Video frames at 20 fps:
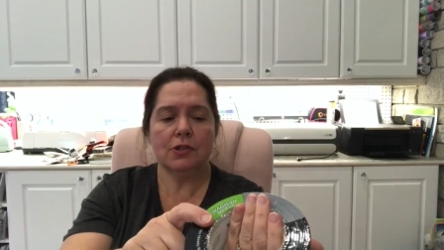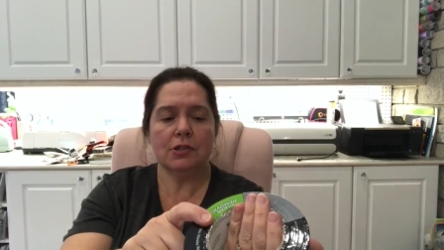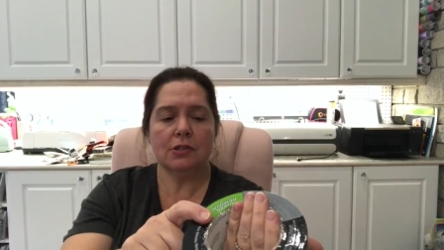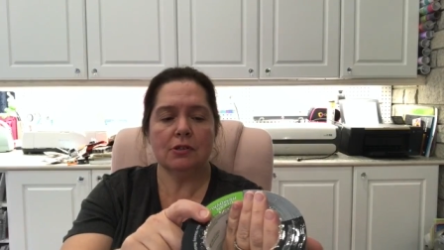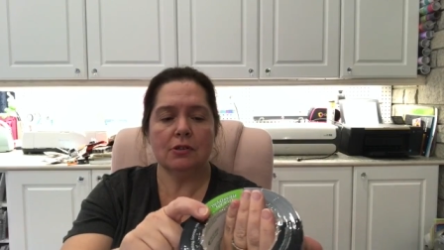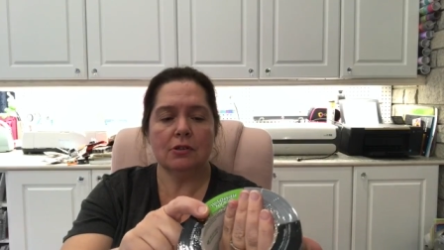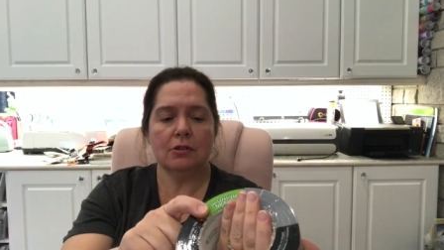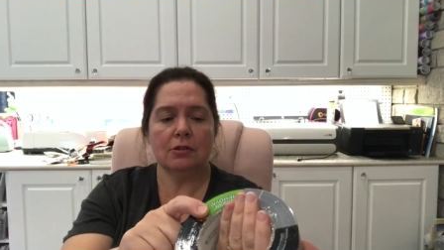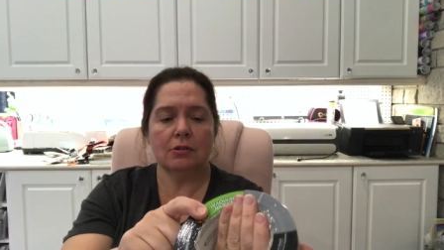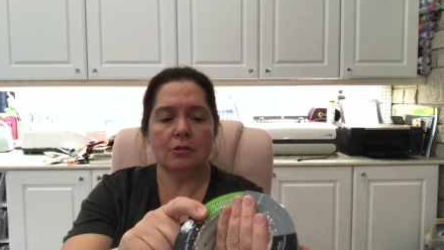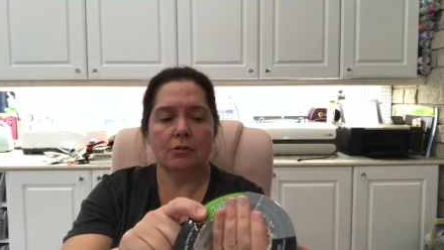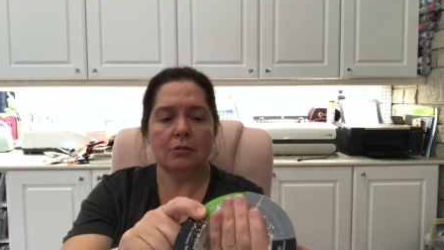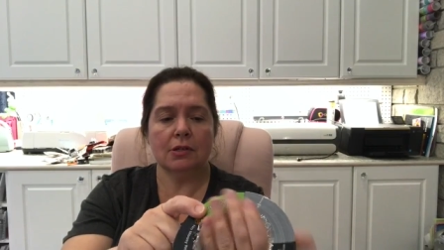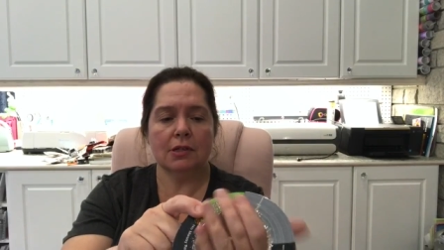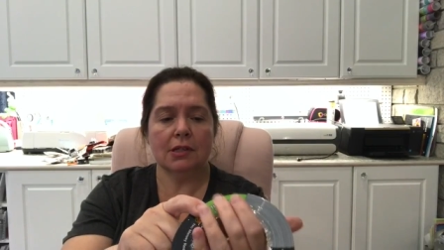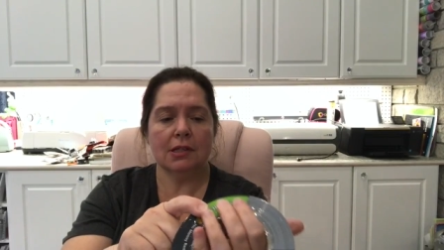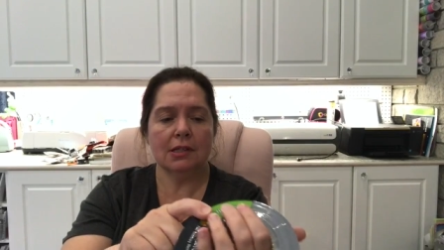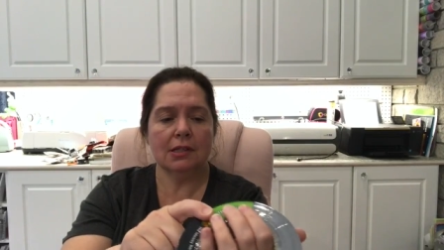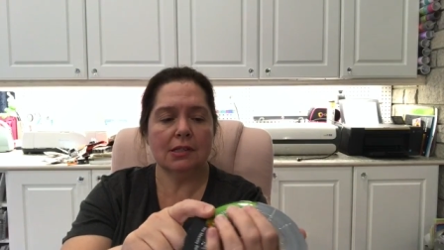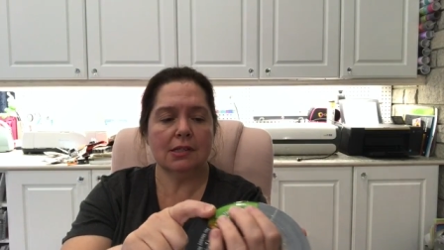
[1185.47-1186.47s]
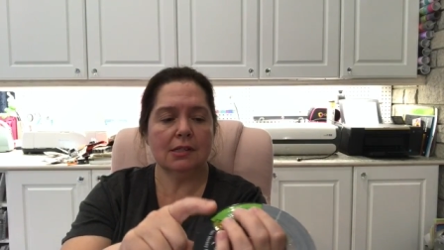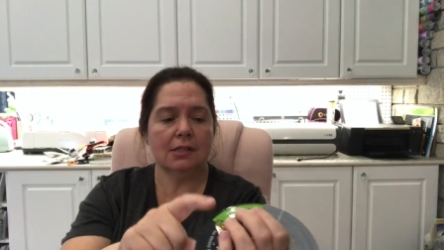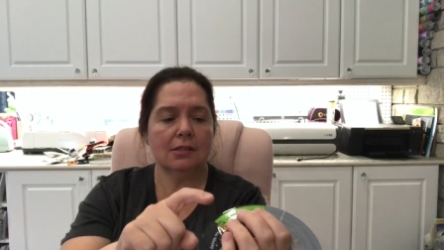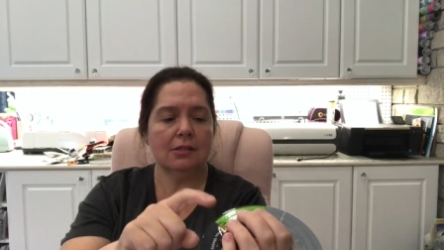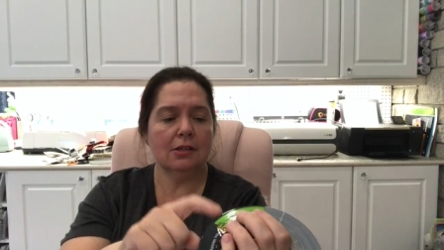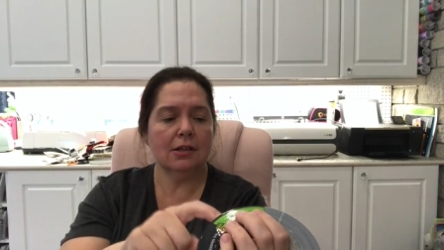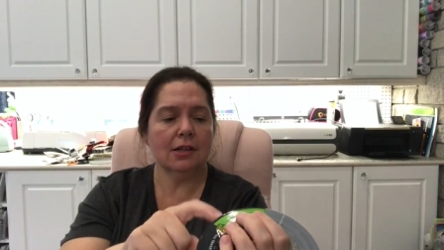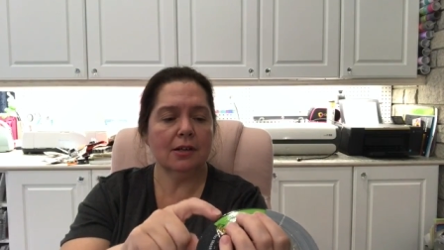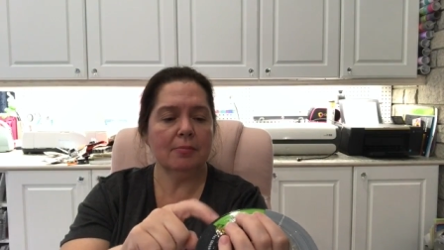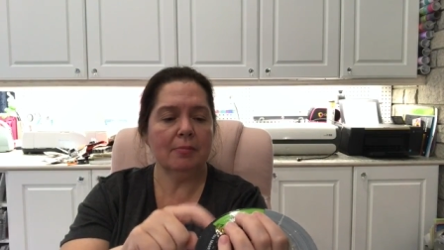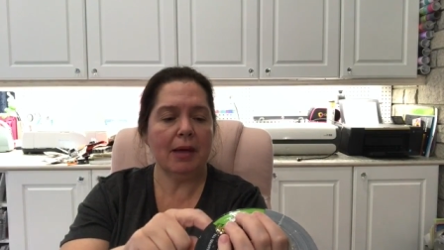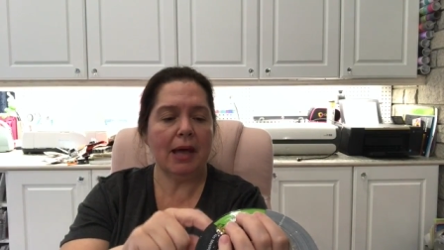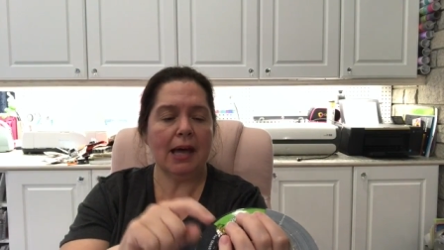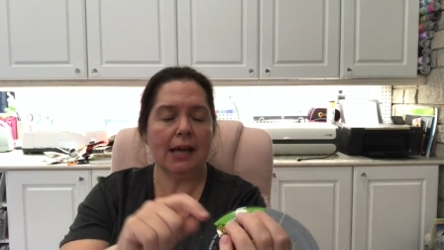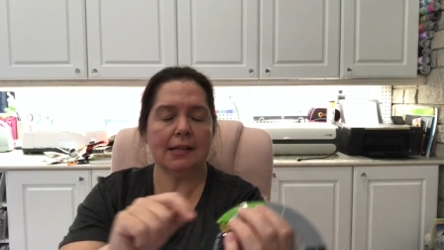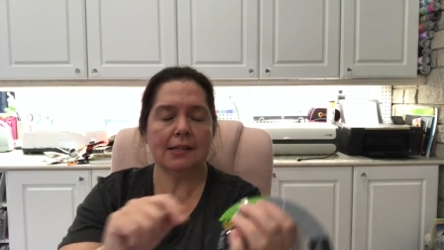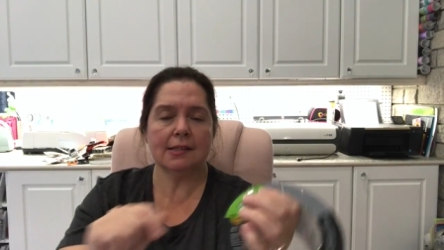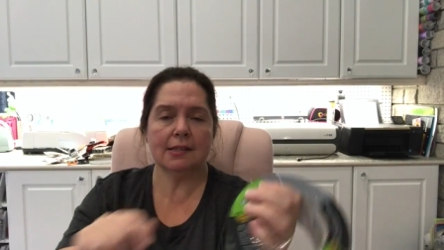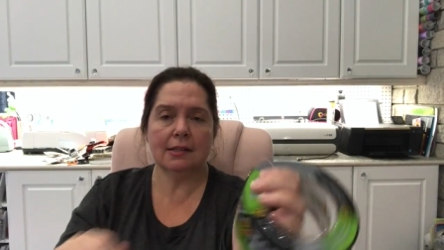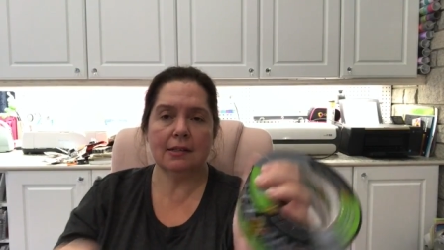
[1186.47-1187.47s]
so it's Duck
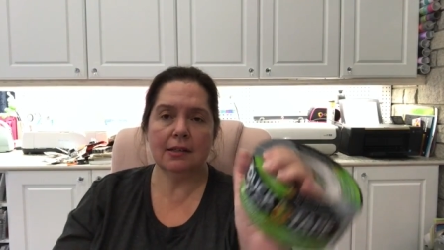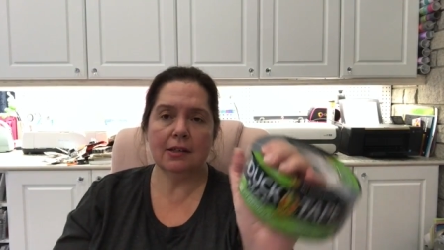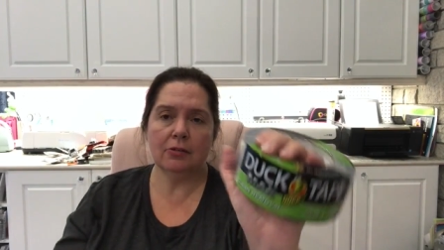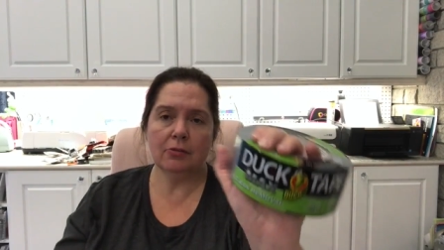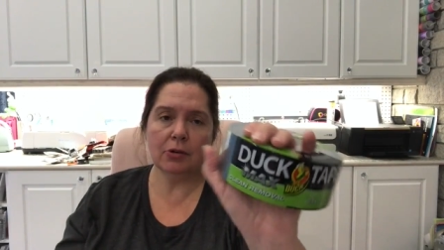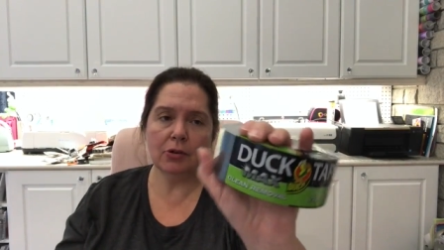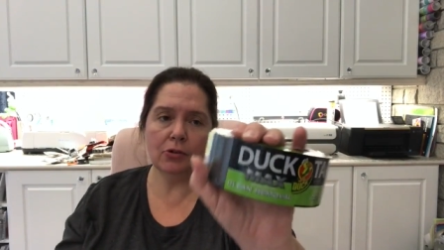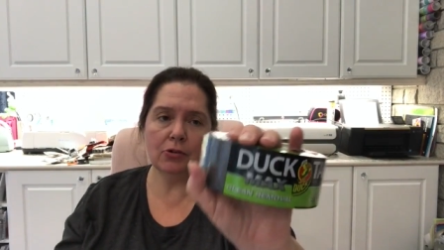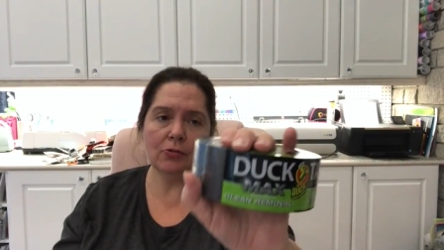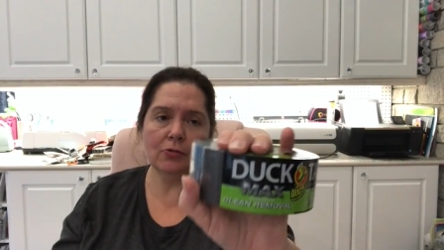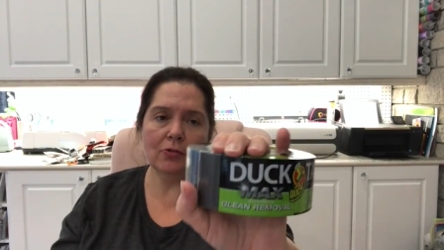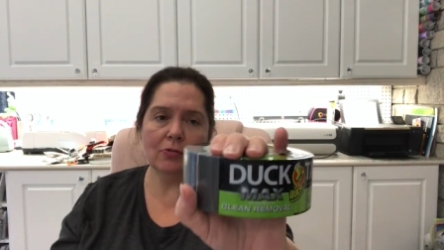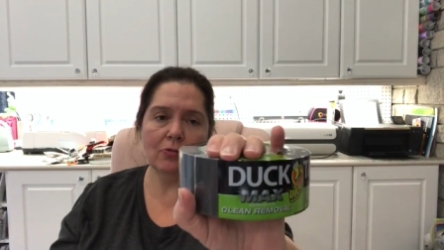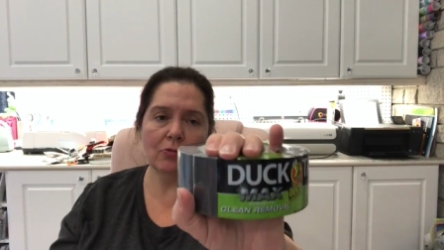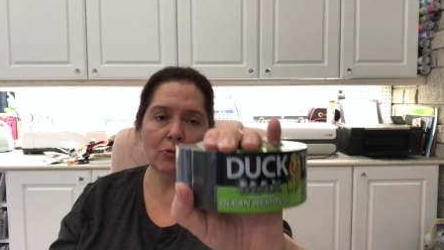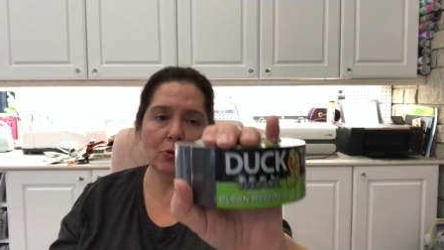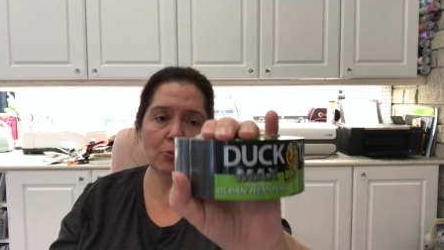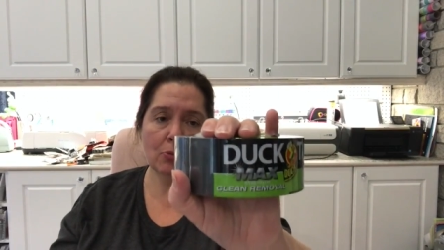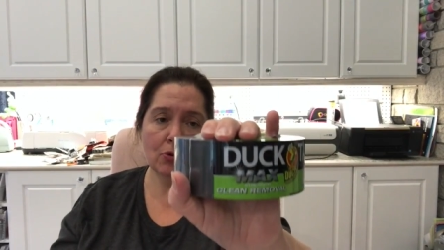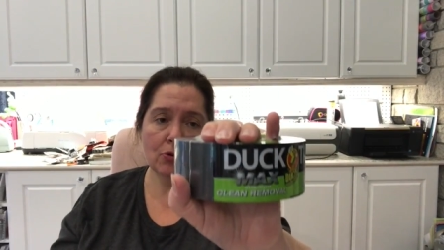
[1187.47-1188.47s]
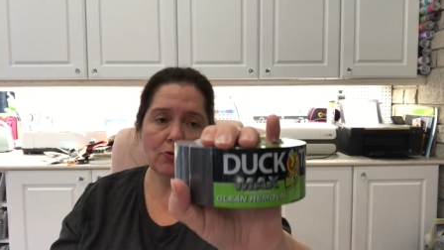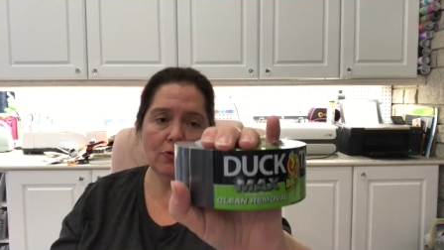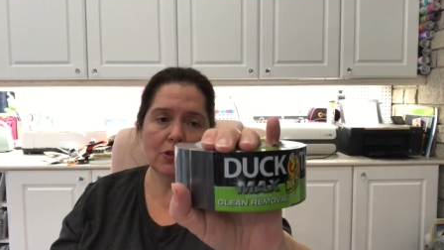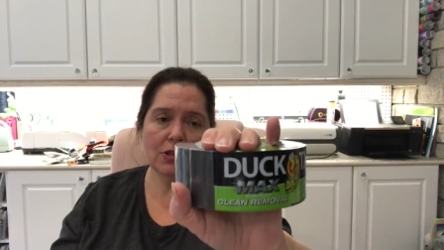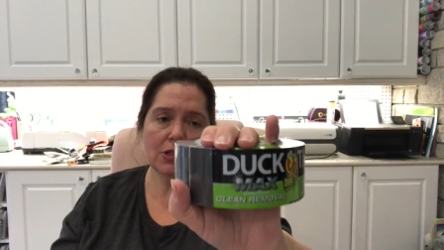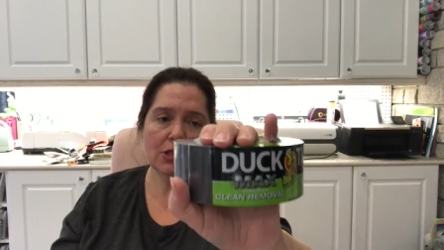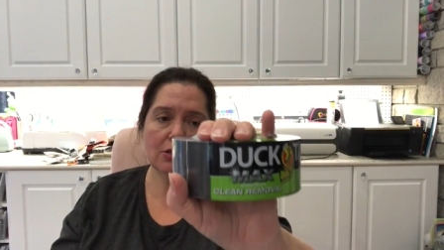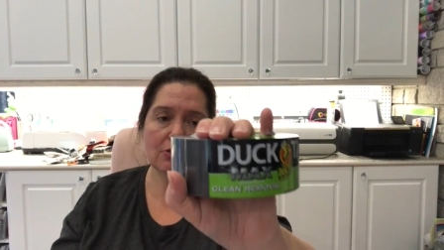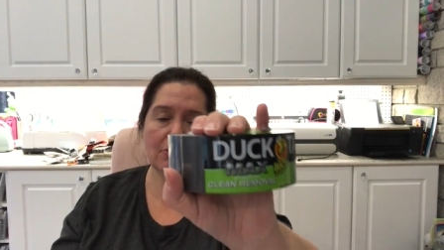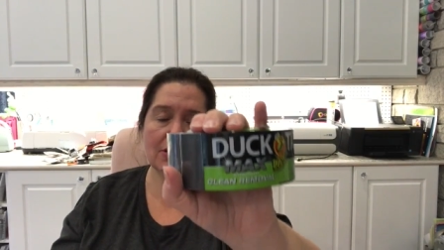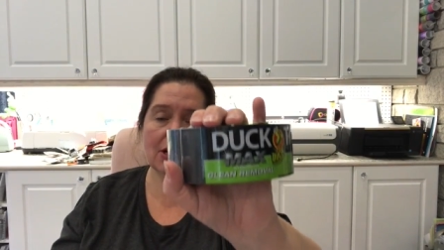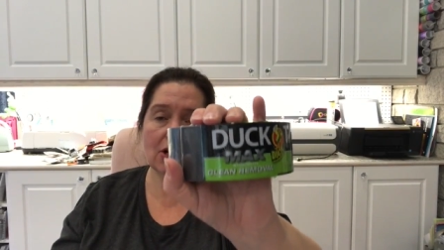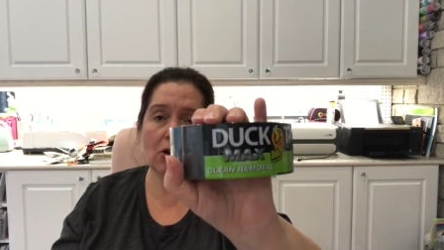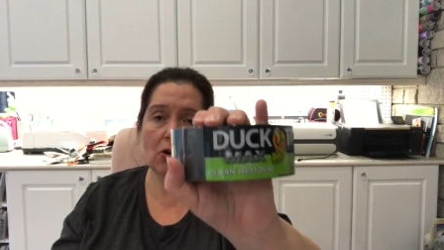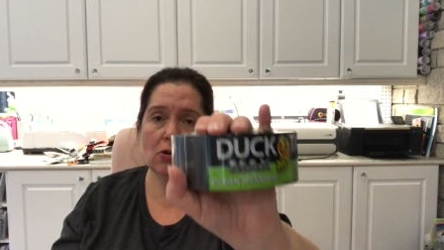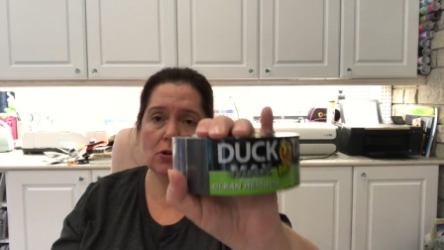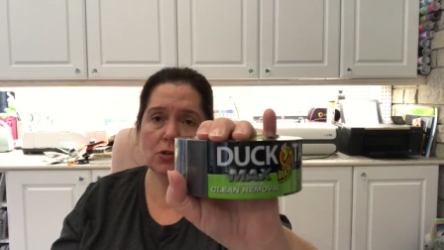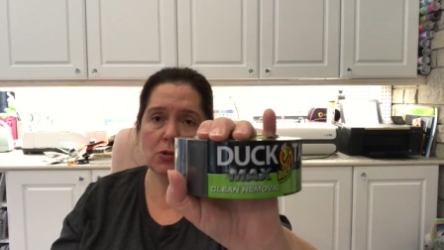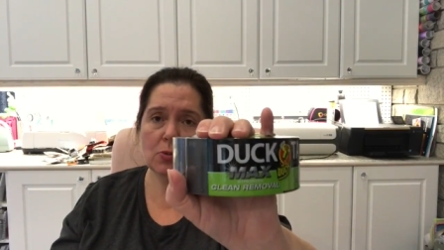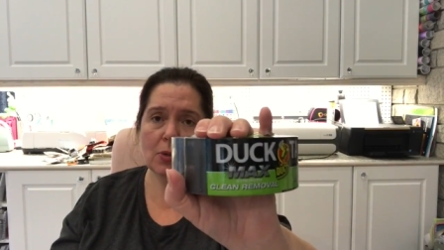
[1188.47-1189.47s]
Max clean removal, so it
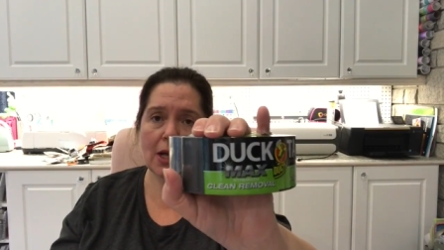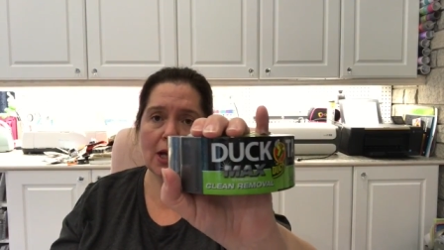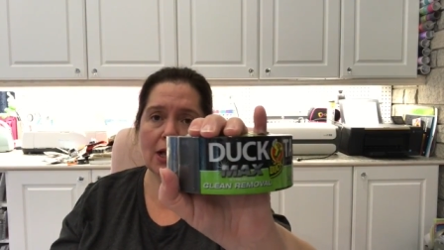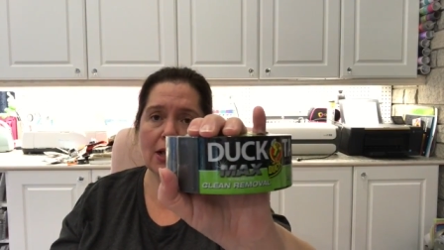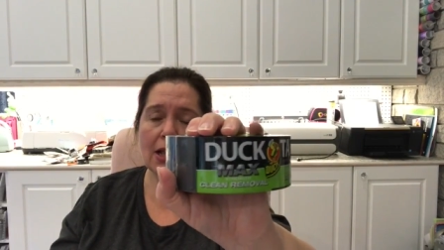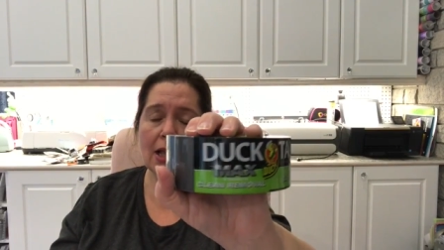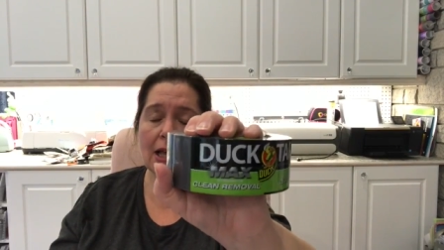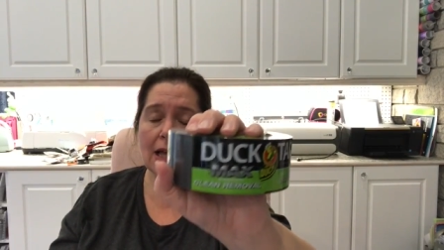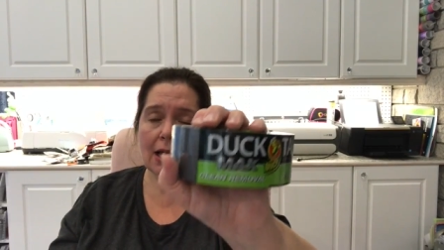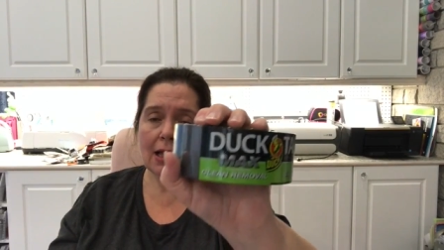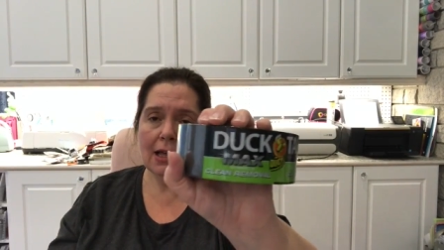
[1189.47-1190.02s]
holds well,